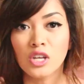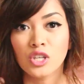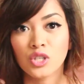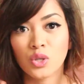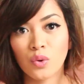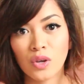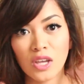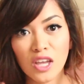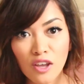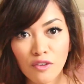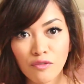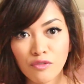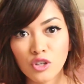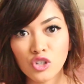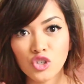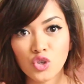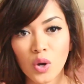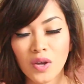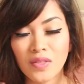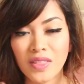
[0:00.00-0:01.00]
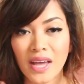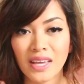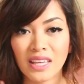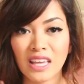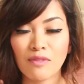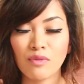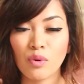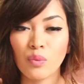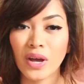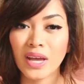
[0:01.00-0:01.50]
So if you join that
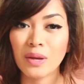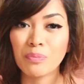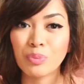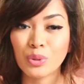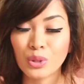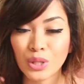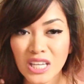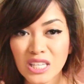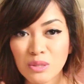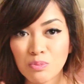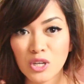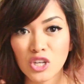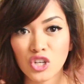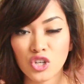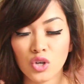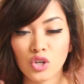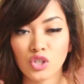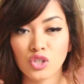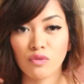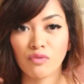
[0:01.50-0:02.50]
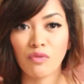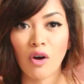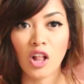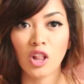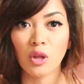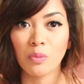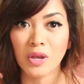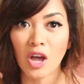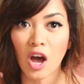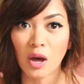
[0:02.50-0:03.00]
giveaway, please be sure to
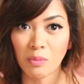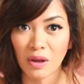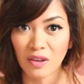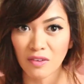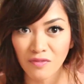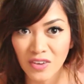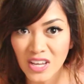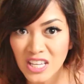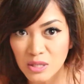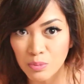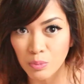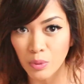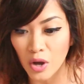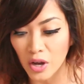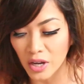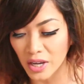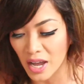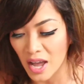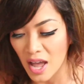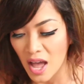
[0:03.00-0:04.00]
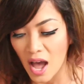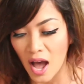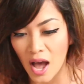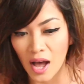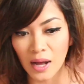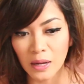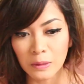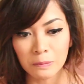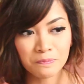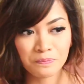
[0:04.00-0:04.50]
follow me on my Facebook.
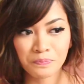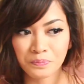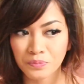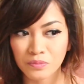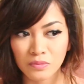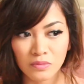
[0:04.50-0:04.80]
Um,